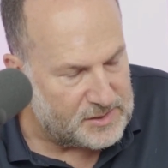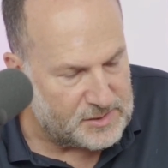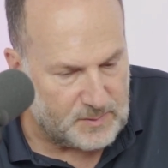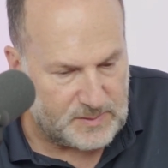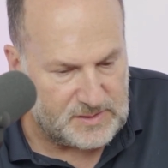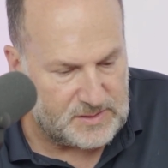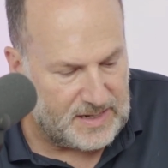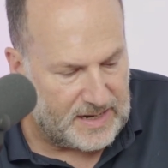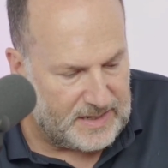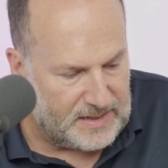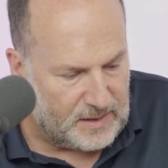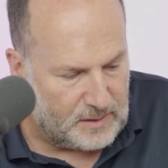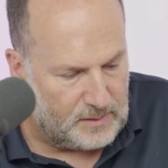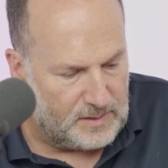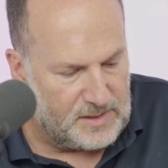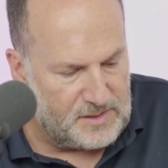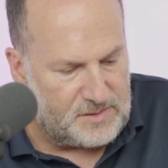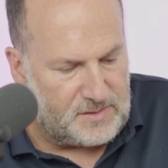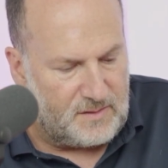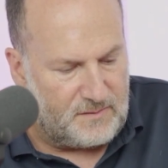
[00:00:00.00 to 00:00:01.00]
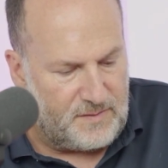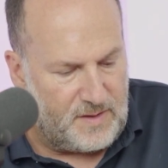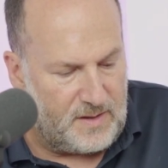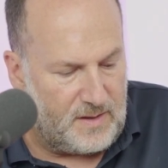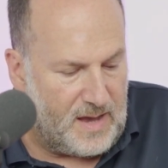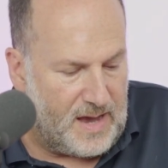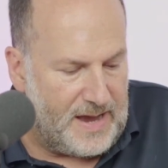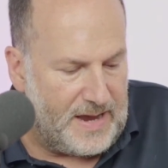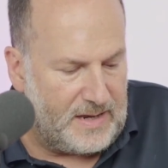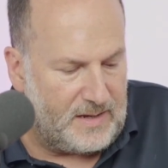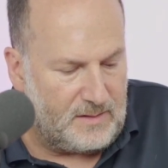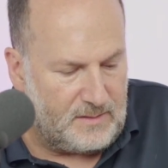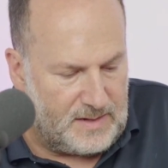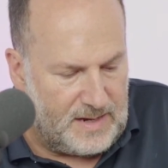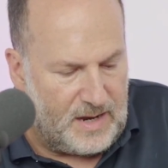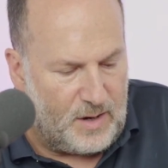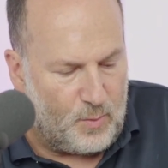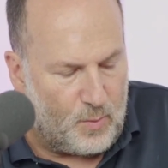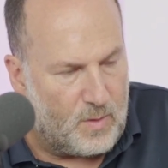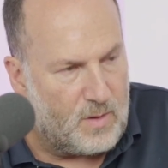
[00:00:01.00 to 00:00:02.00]
So he's getting a list of high
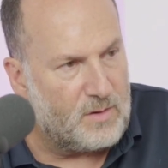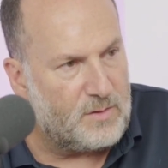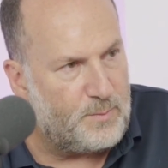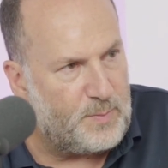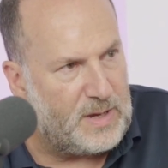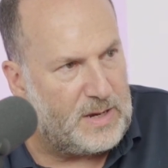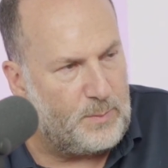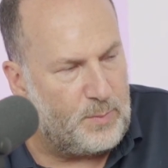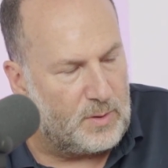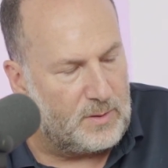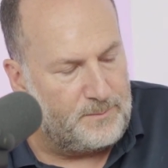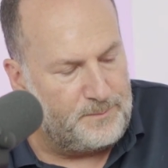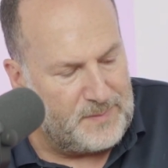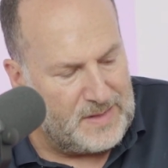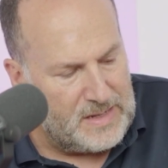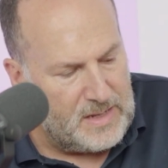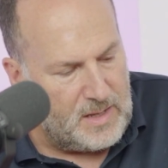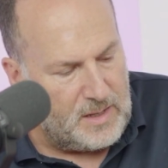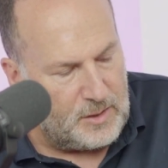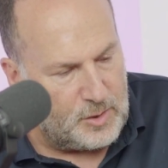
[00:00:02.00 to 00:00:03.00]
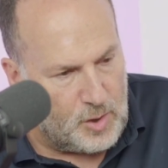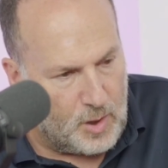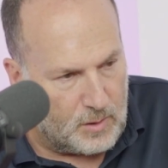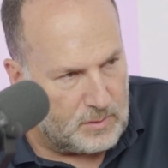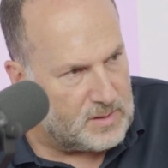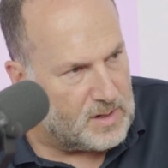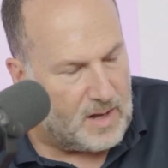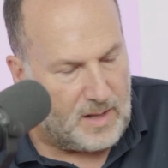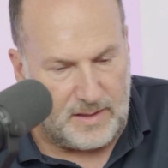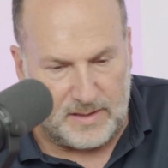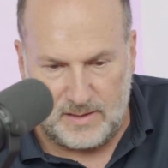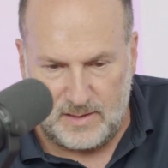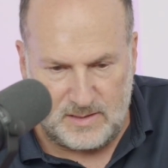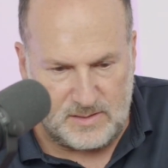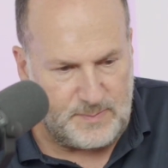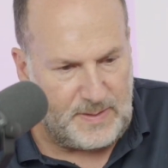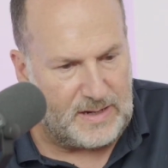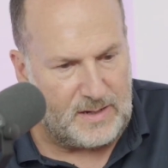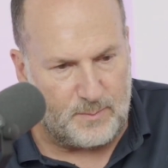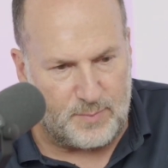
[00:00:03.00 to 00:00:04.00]
net worth people, cold calling.
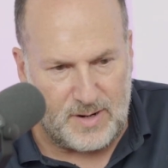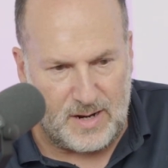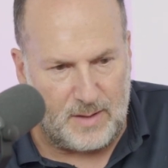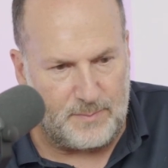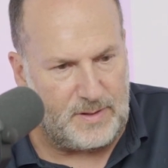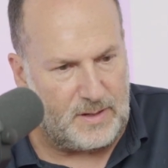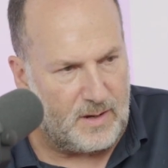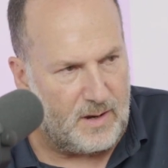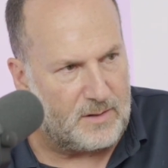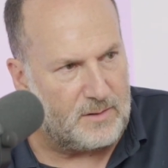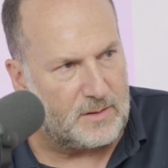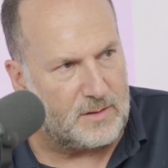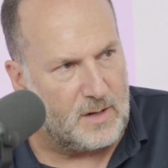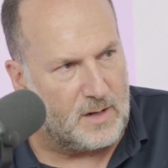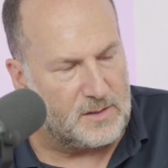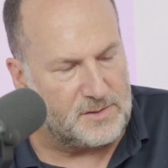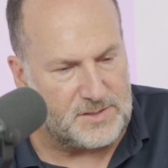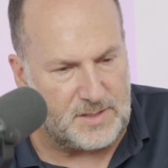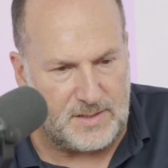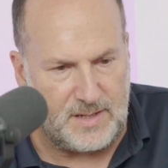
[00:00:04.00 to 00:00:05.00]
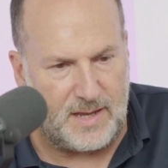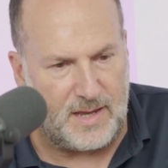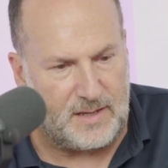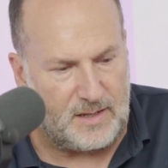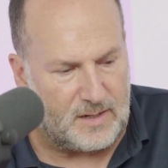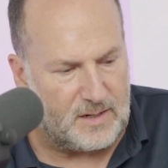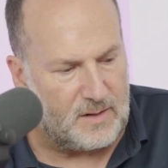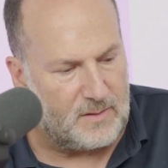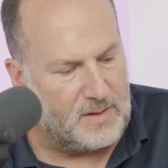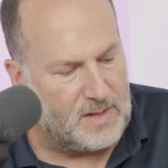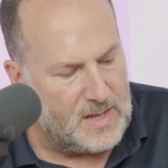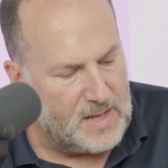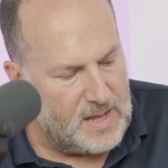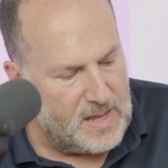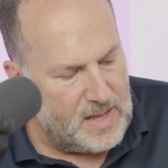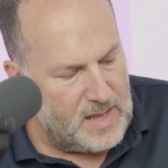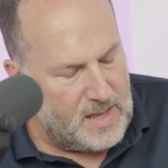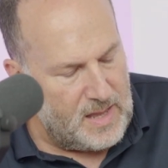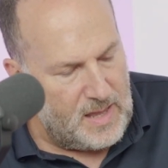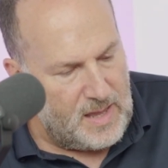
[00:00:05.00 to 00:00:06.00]
He's making probably 100 calls a day,
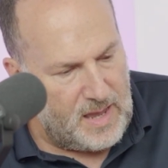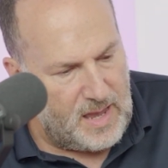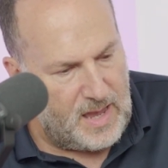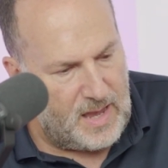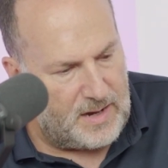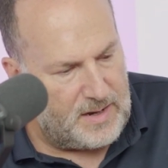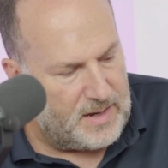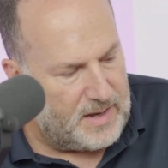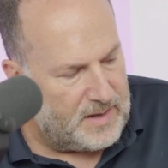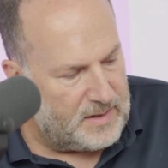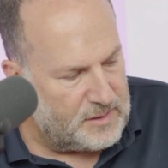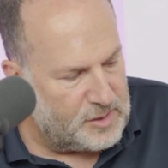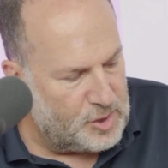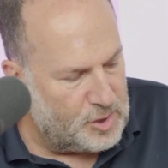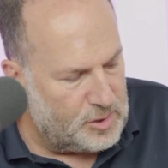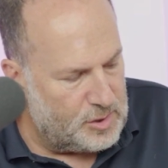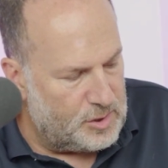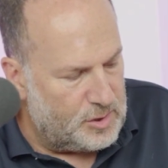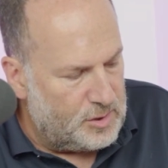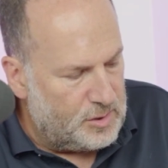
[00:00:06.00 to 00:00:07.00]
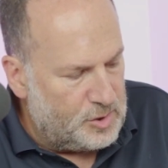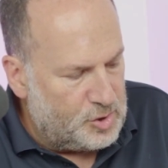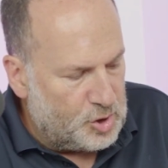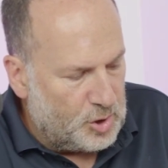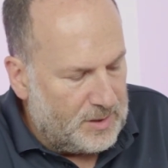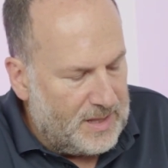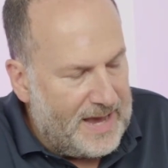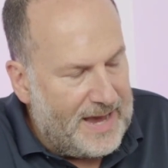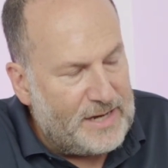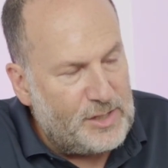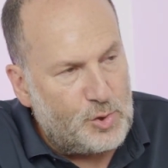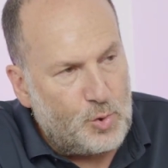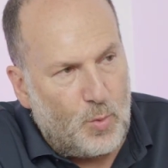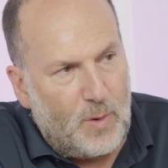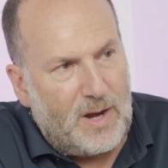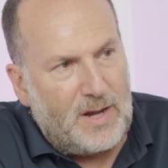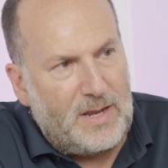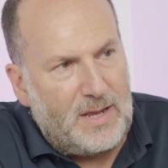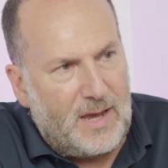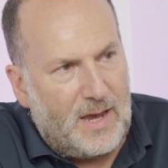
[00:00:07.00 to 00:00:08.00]
And July
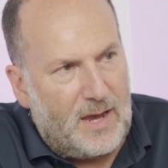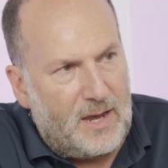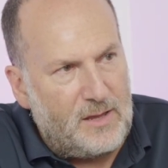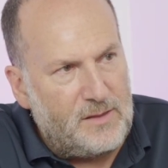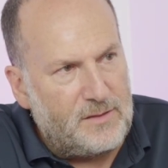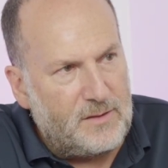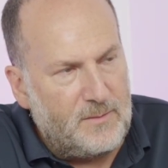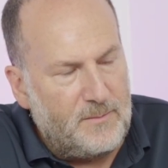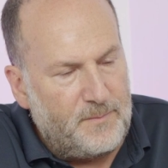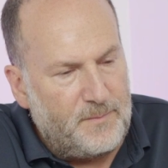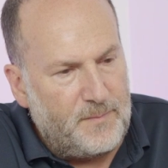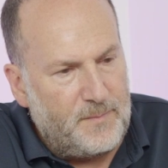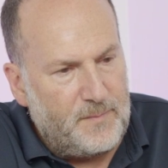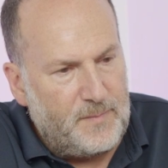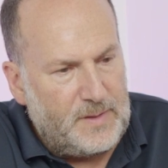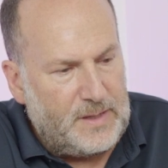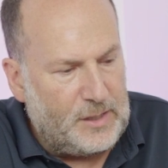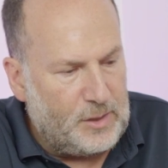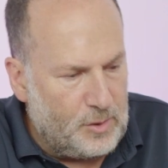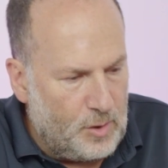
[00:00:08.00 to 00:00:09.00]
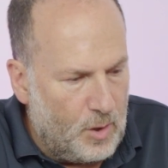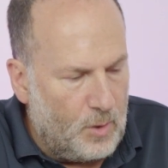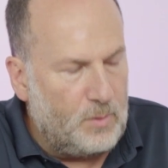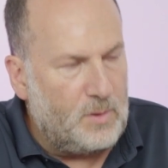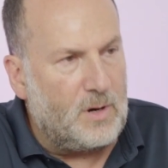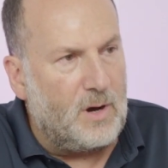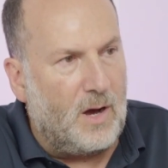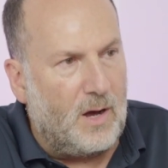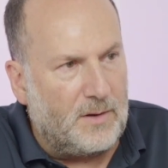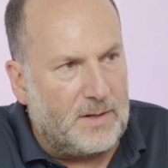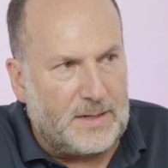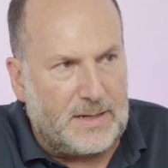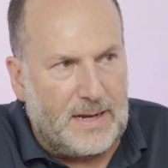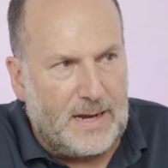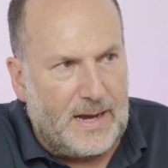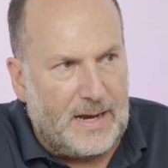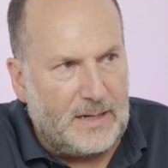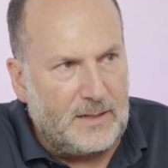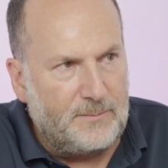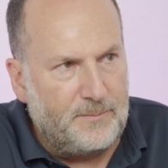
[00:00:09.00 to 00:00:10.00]
28th, he cold called a
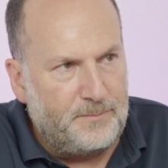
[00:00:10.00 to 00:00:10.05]
guy.